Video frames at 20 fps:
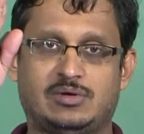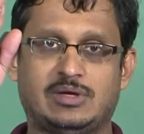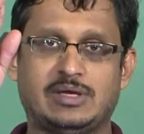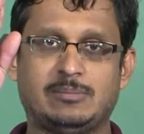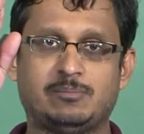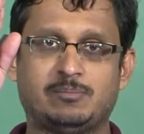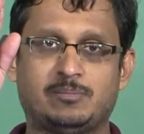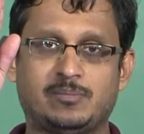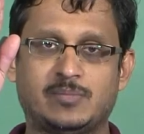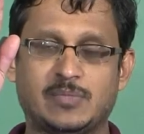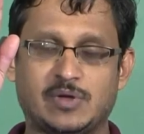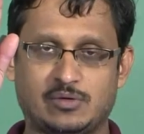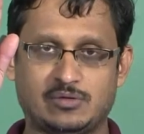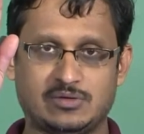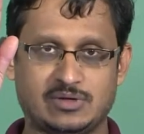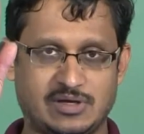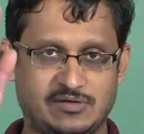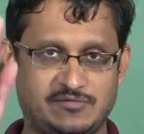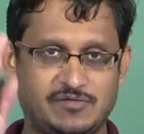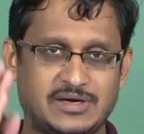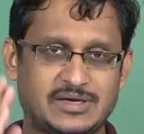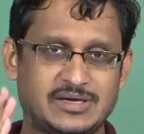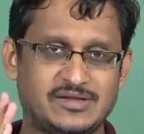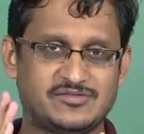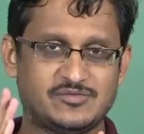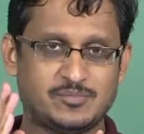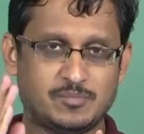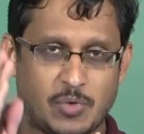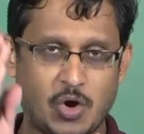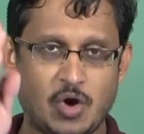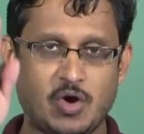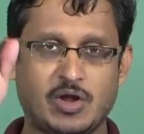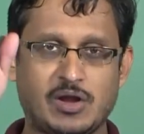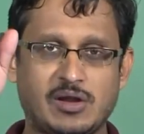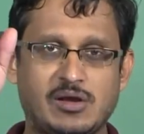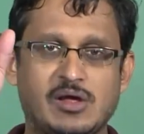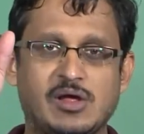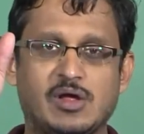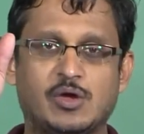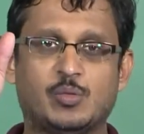in, you know the effect is small
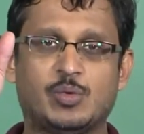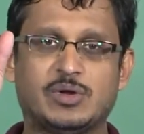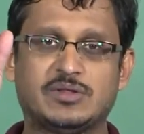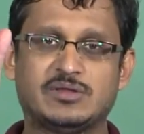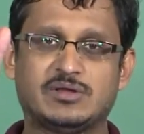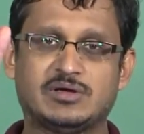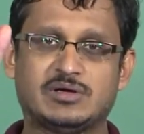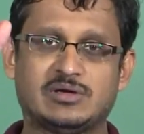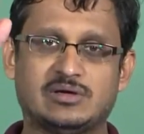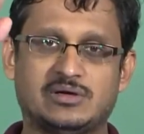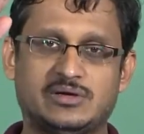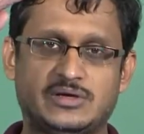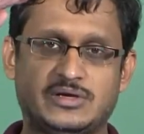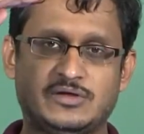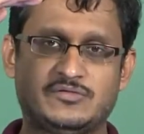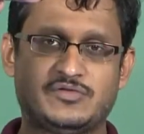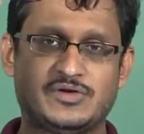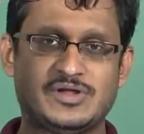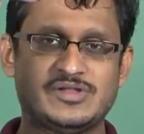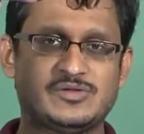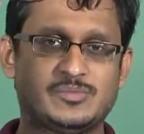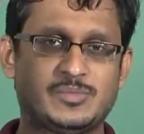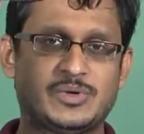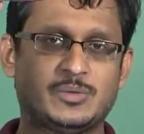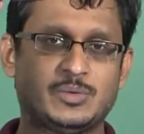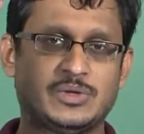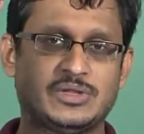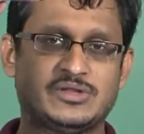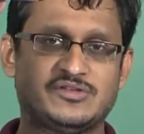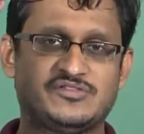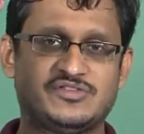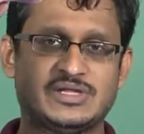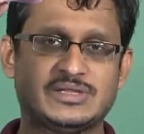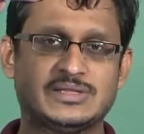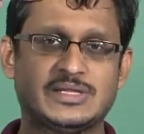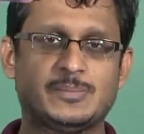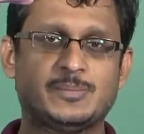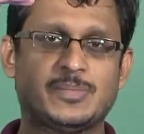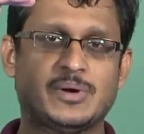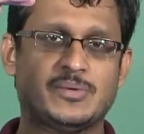when the difference between the
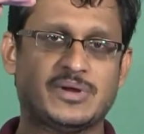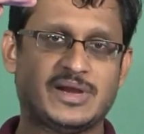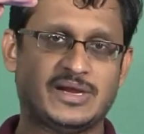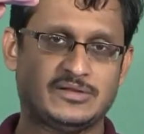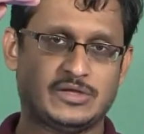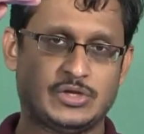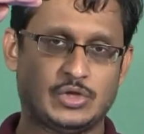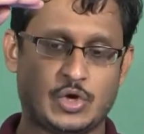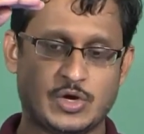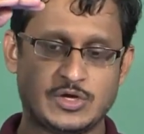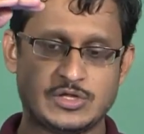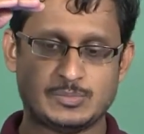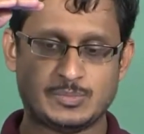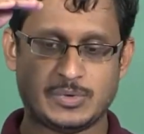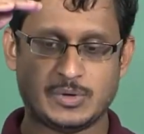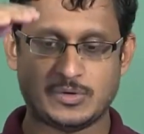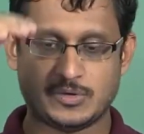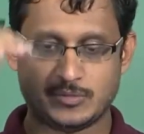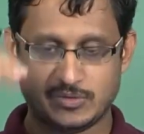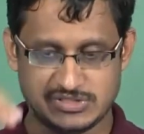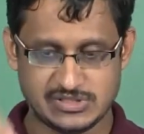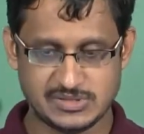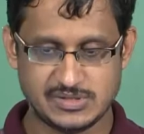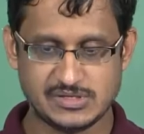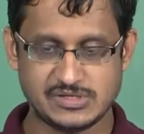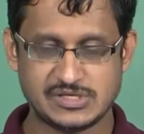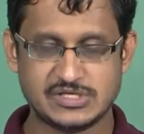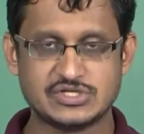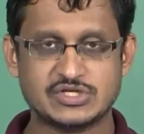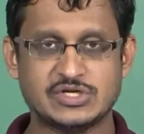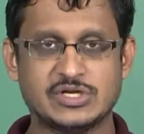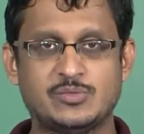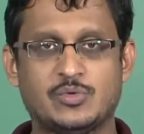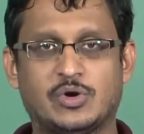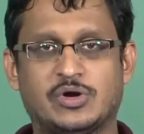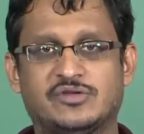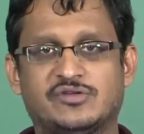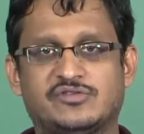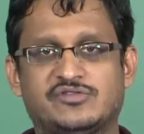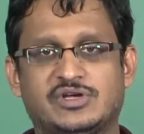signal power and the noise power which is essentially
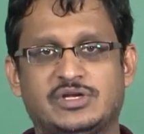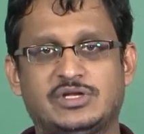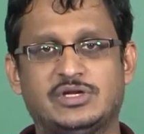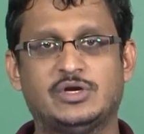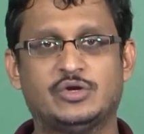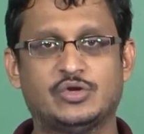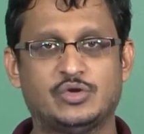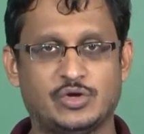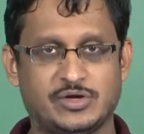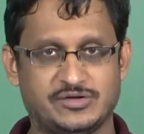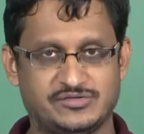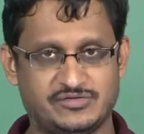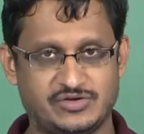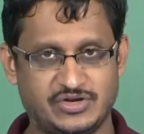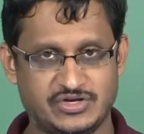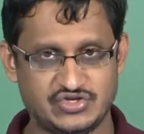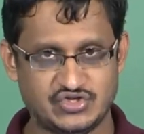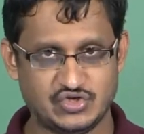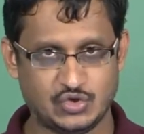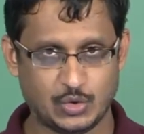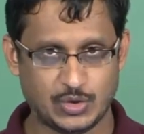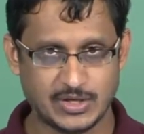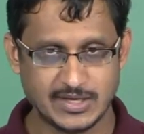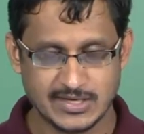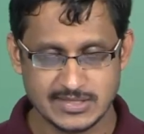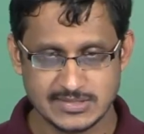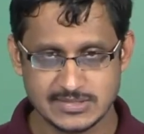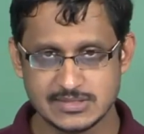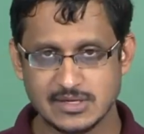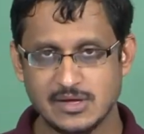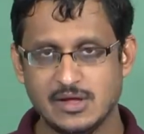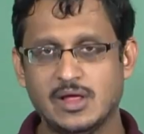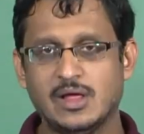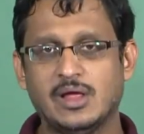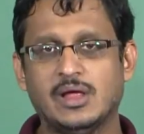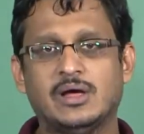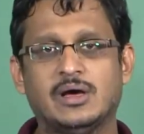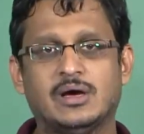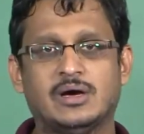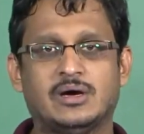what the signal to noise ratio is
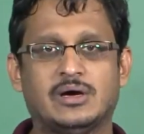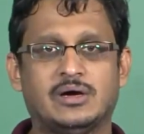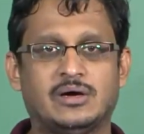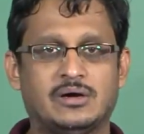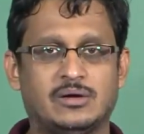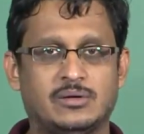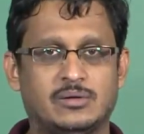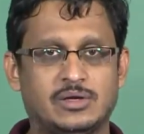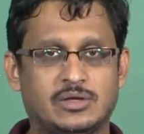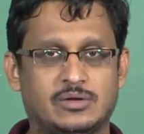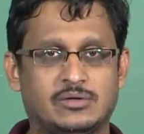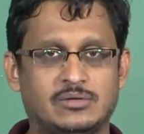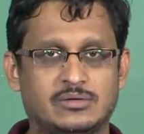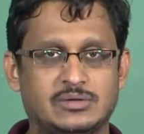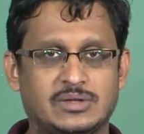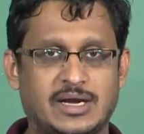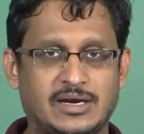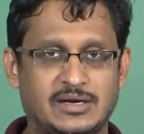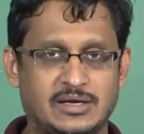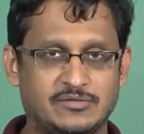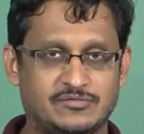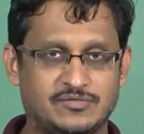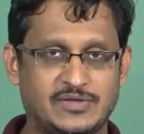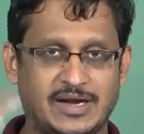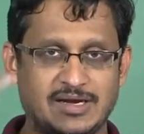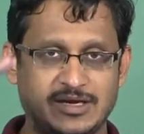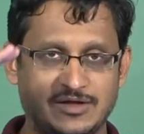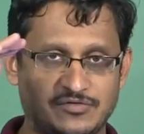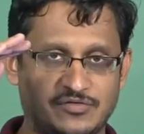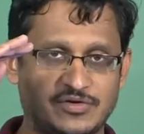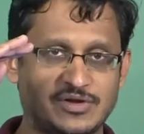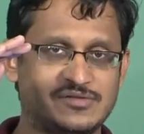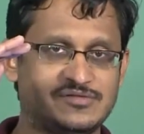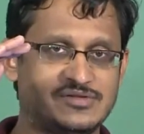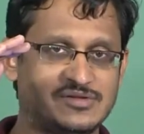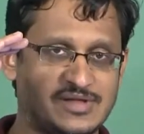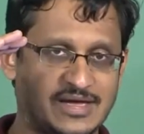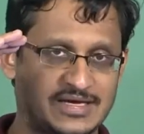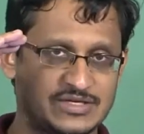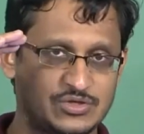uh, you know that if that difference
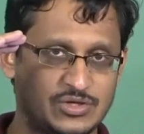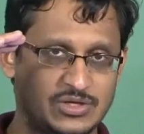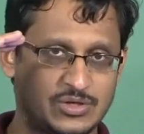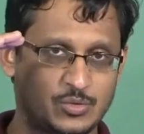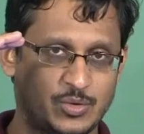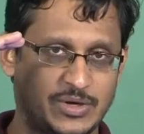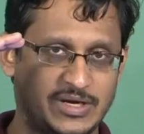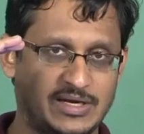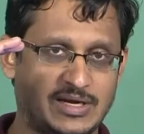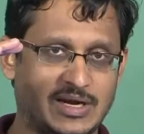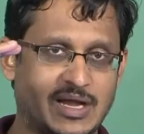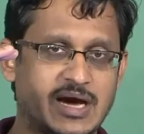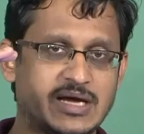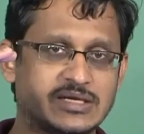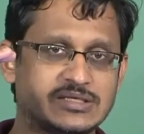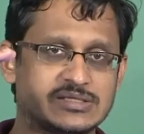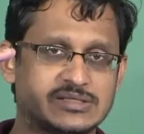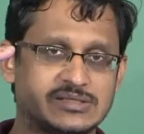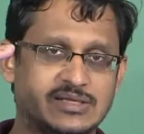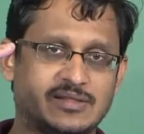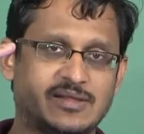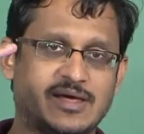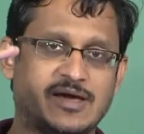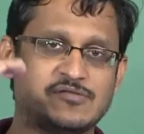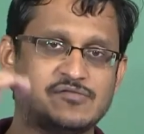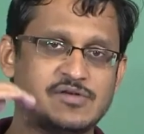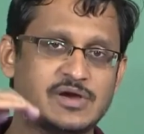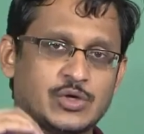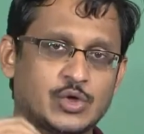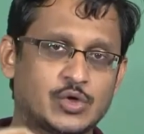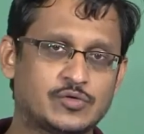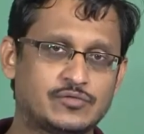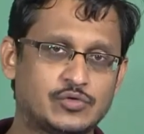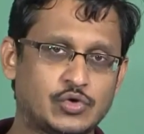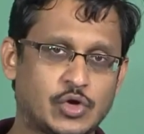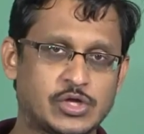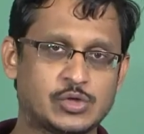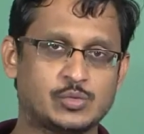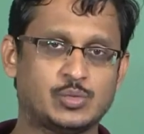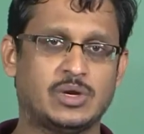is actually quite large then the effect of
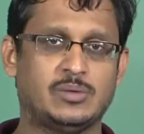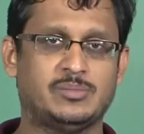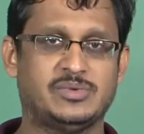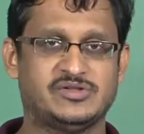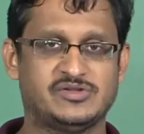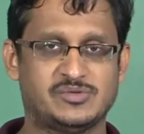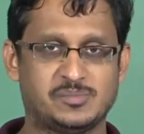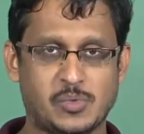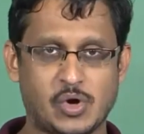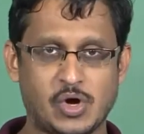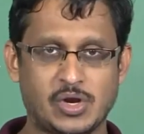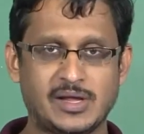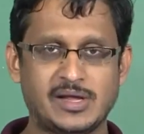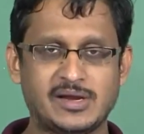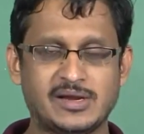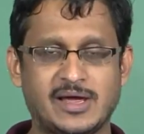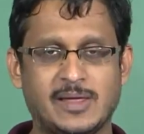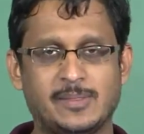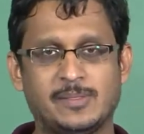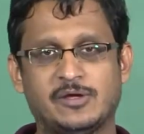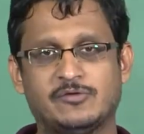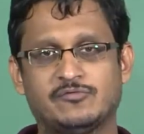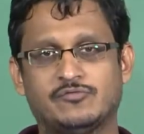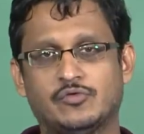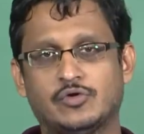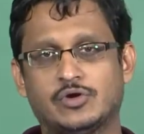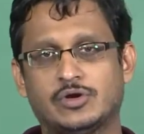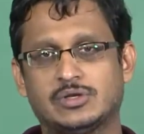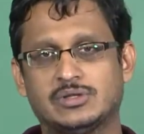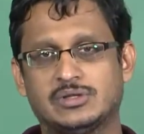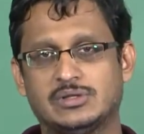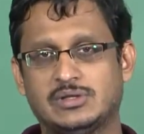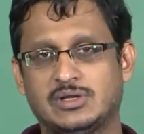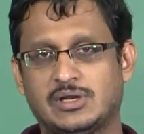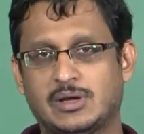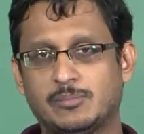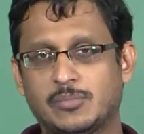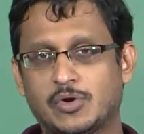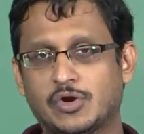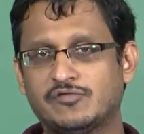noise will be smaller and therefore the
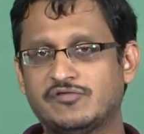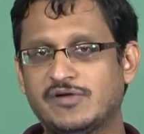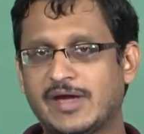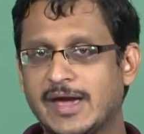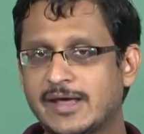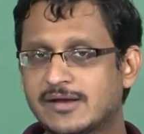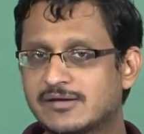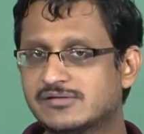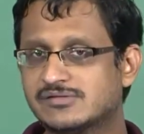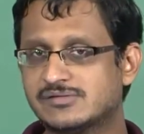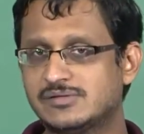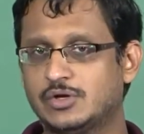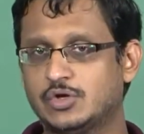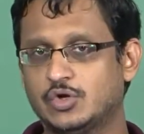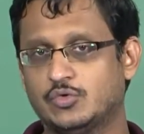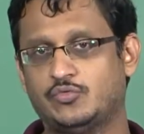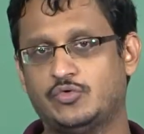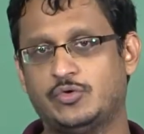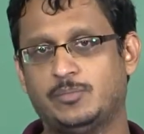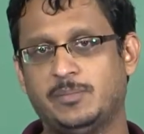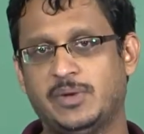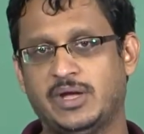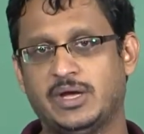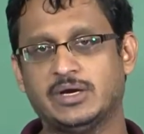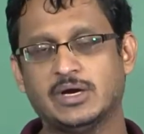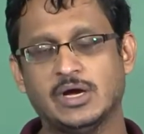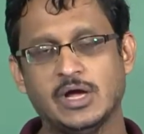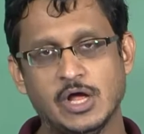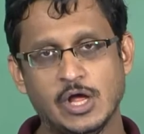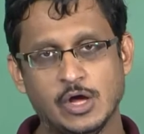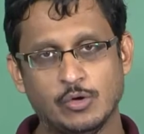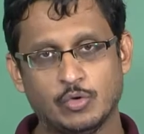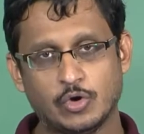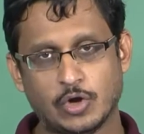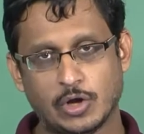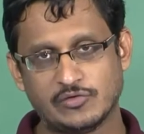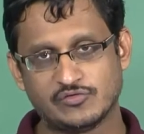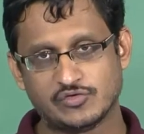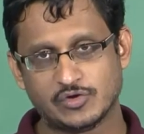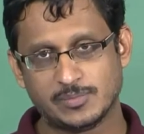number of errors that you would make would
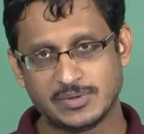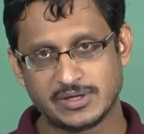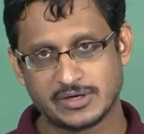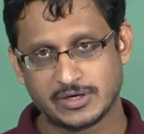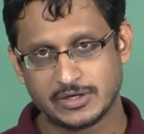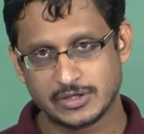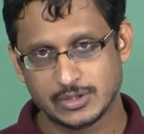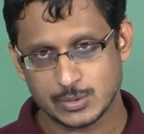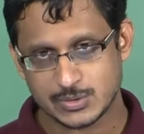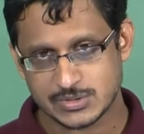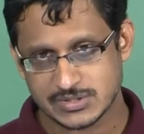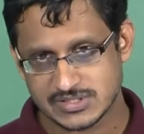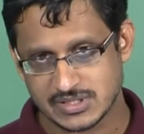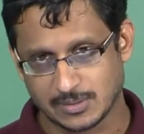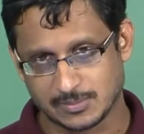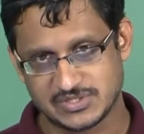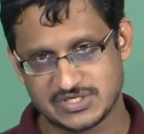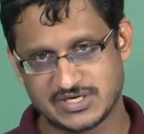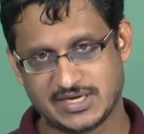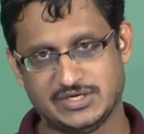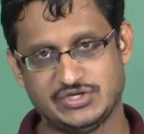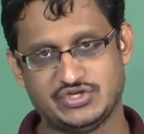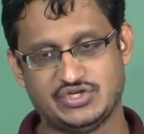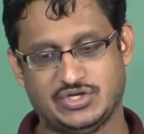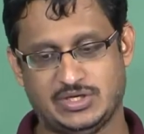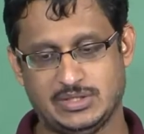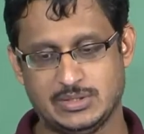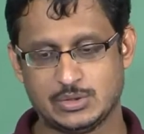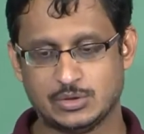also be reduced substantially.